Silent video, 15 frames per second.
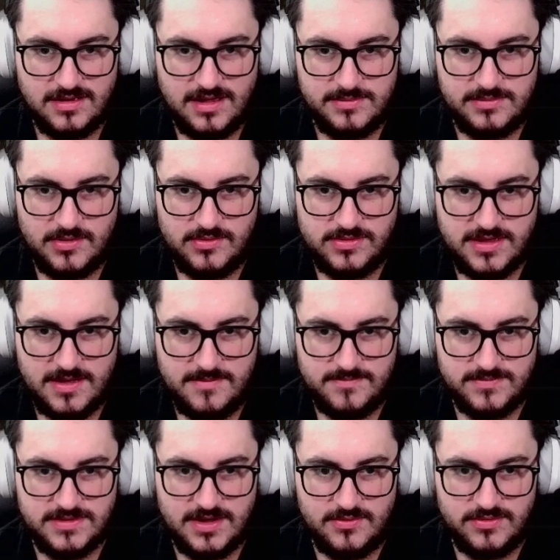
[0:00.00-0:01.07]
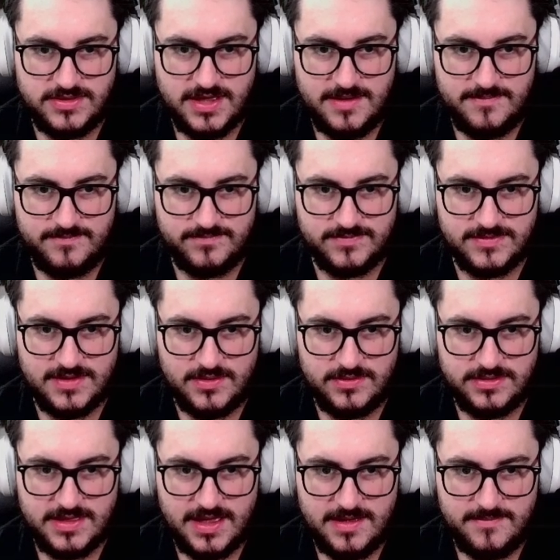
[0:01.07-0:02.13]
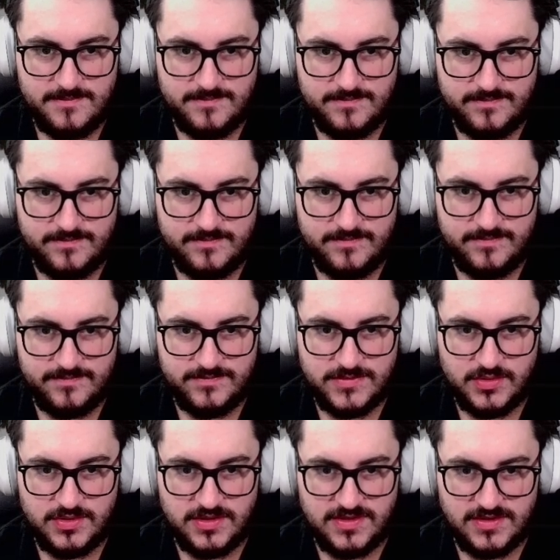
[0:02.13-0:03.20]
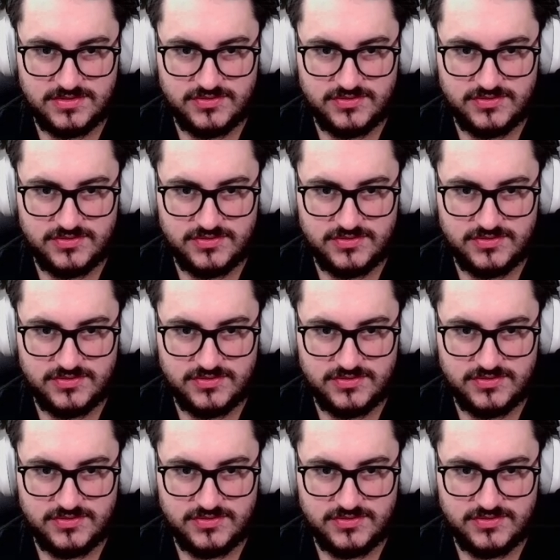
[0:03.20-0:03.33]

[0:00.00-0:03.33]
Don't want that. Don't want that. Don't want that. Don't need those